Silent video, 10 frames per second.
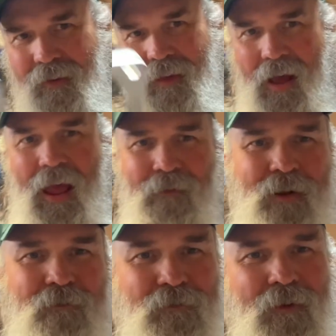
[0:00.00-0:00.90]
have it
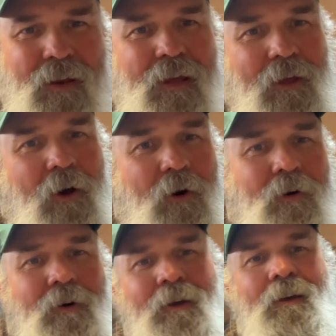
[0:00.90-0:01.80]
on
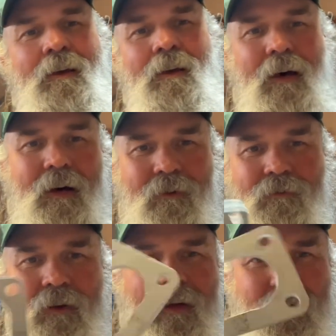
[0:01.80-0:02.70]
video
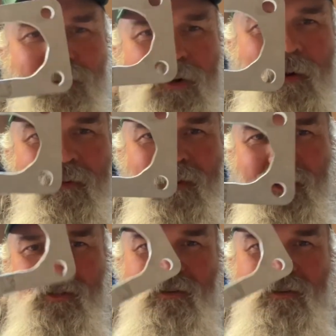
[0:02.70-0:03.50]
of showing this